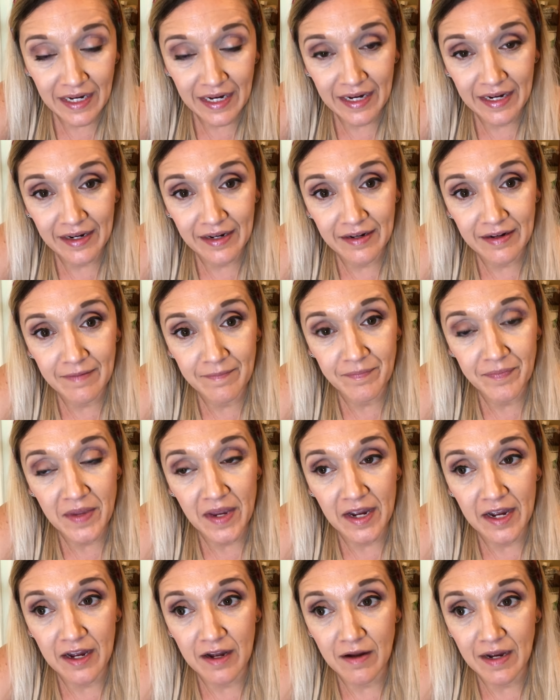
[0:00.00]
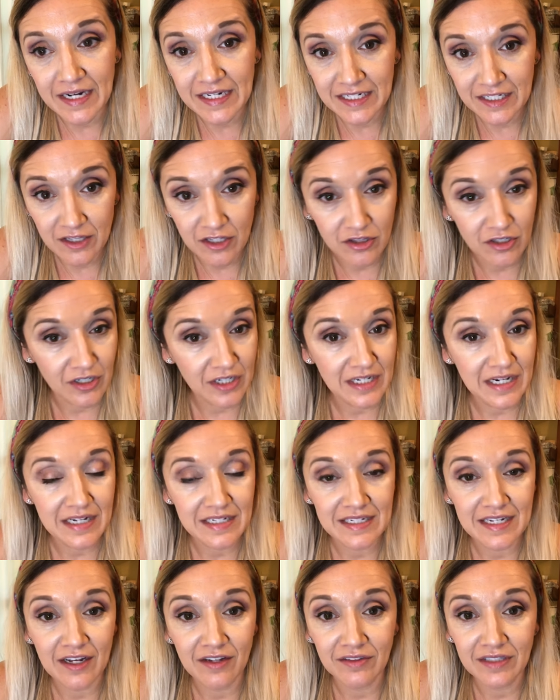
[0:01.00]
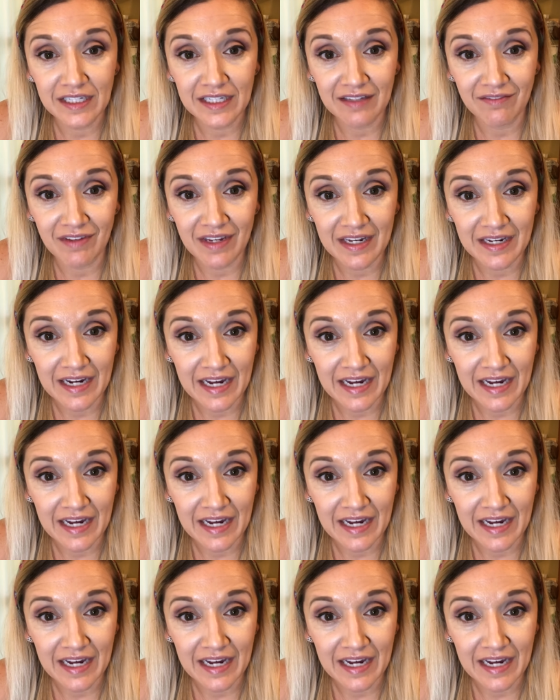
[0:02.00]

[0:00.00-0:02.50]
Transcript: and I did the 30 Days of Healthy Living.